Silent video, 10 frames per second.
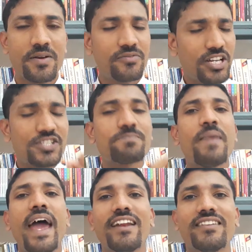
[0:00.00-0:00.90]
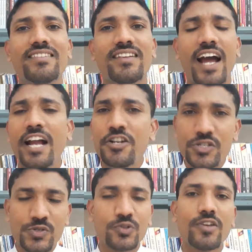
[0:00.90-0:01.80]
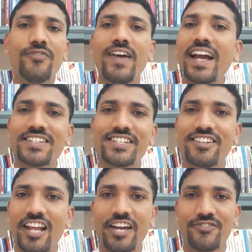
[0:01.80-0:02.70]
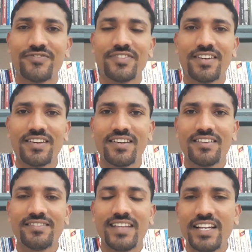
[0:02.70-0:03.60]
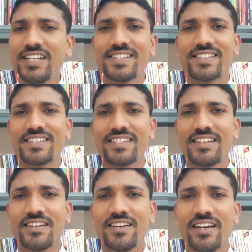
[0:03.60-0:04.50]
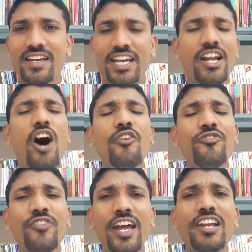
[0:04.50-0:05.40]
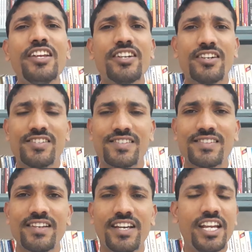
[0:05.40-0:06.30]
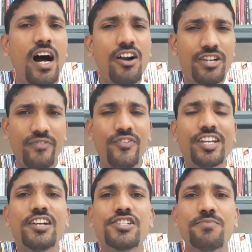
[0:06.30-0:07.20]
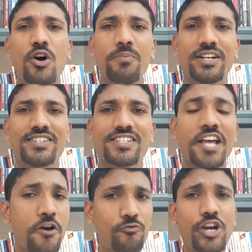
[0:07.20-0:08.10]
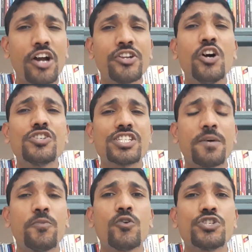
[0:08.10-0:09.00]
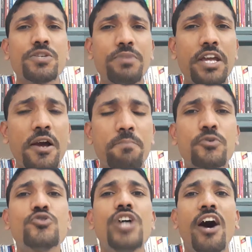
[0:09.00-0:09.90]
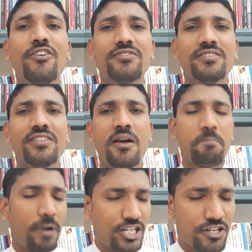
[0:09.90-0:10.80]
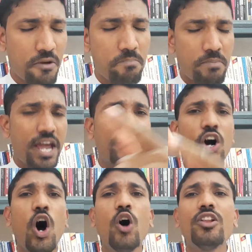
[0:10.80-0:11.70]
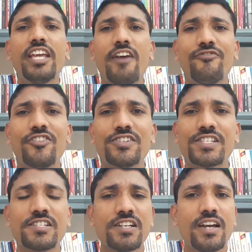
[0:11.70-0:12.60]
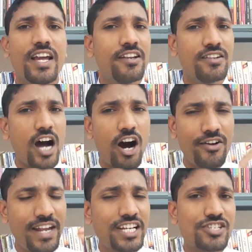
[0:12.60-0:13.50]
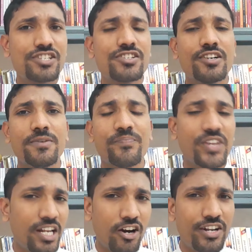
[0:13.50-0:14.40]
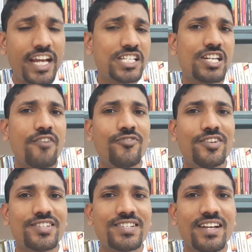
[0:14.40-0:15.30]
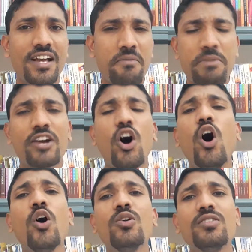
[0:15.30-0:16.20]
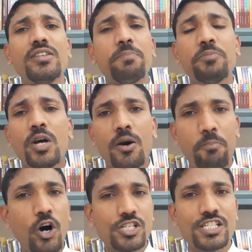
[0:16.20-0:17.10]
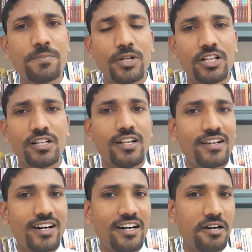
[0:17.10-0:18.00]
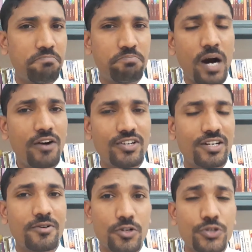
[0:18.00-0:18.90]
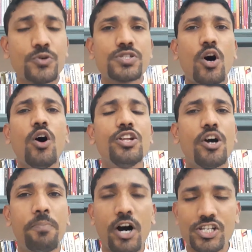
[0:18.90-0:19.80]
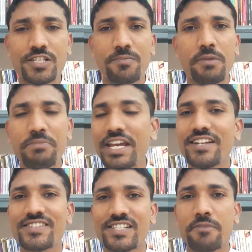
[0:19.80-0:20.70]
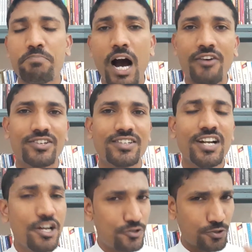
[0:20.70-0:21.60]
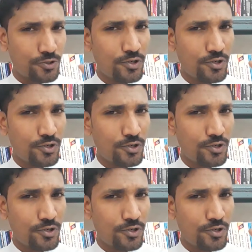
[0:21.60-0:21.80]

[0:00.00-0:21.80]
this man understood the fact in life, that is, in our failures, in our difficult moments, we are not supposed to be put down, but make all the efforts in our next term, in our next effort. Make all the possible power, use all your possible means and power to